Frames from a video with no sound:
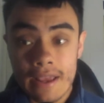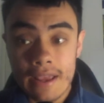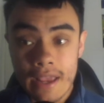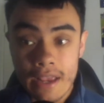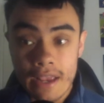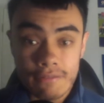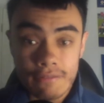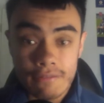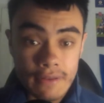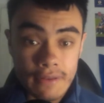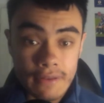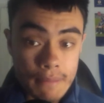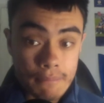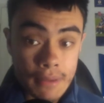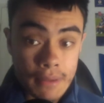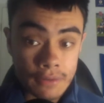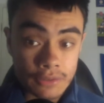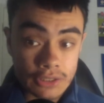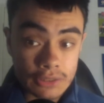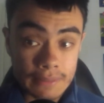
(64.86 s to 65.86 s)
evening at
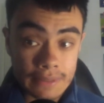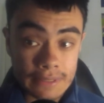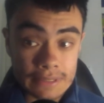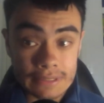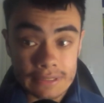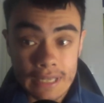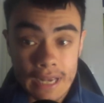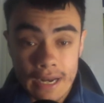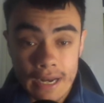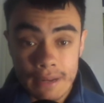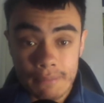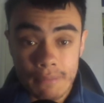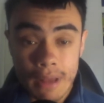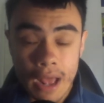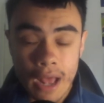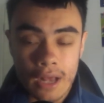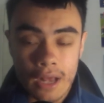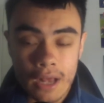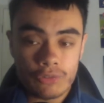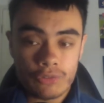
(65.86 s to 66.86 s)
Mount Smart Stadium
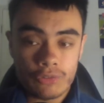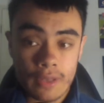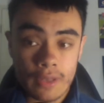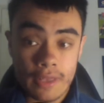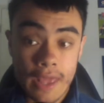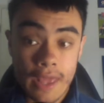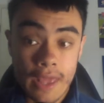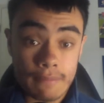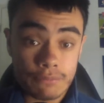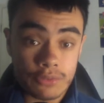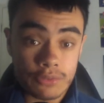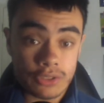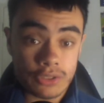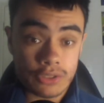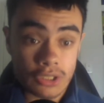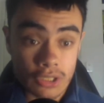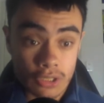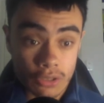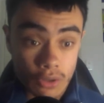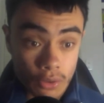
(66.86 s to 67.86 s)
after the game
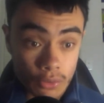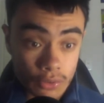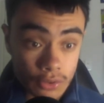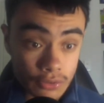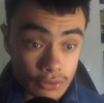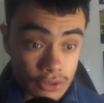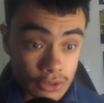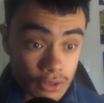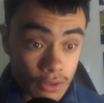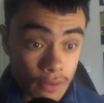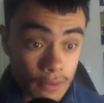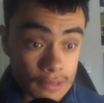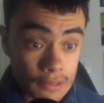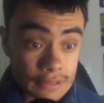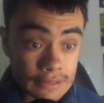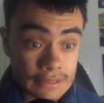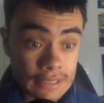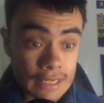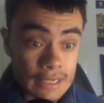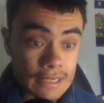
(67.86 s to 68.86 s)
versus the Gold Coast
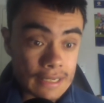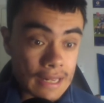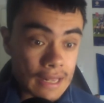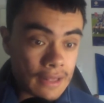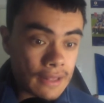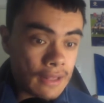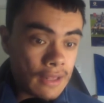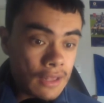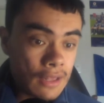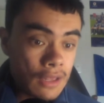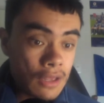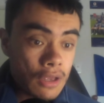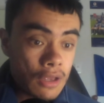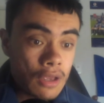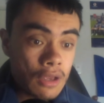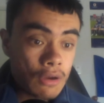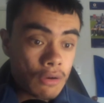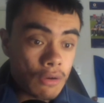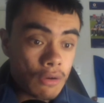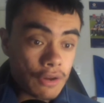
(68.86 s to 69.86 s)
Titans, and
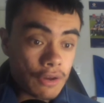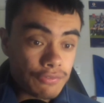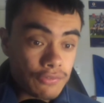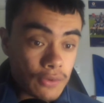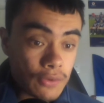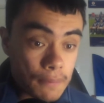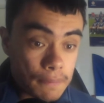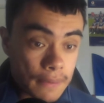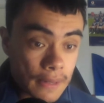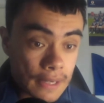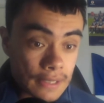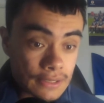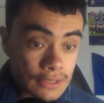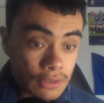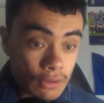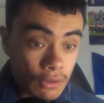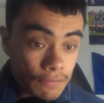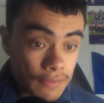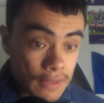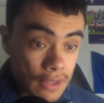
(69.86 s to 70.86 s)
quite a few players
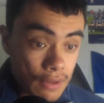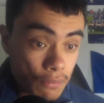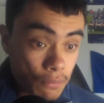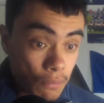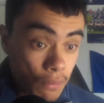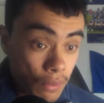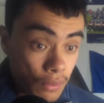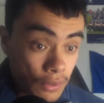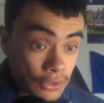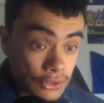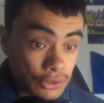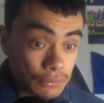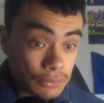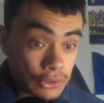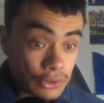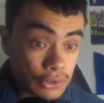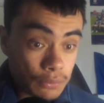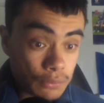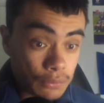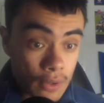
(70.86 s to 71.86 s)
got their awards,
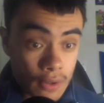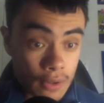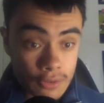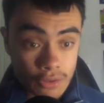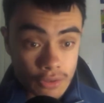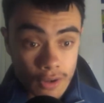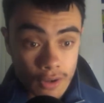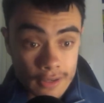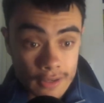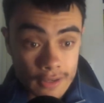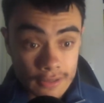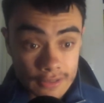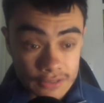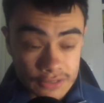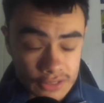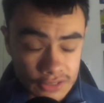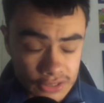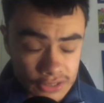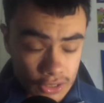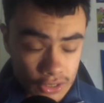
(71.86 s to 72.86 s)
which were totally
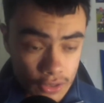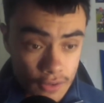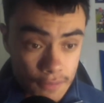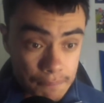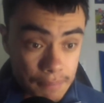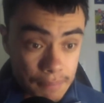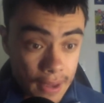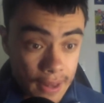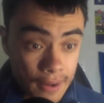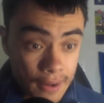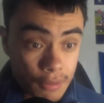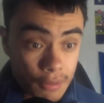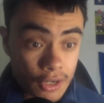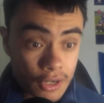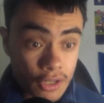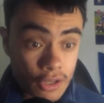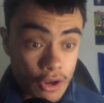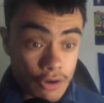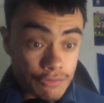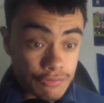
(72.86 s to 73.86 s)
deserved, but I'm going
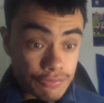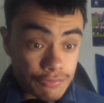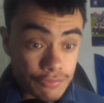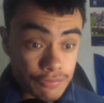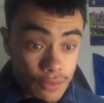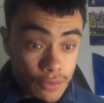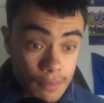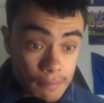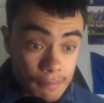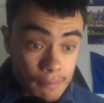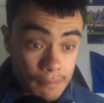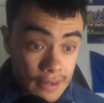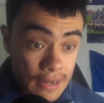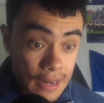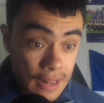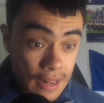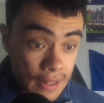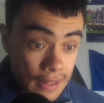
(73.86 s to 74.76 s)
to go through them and,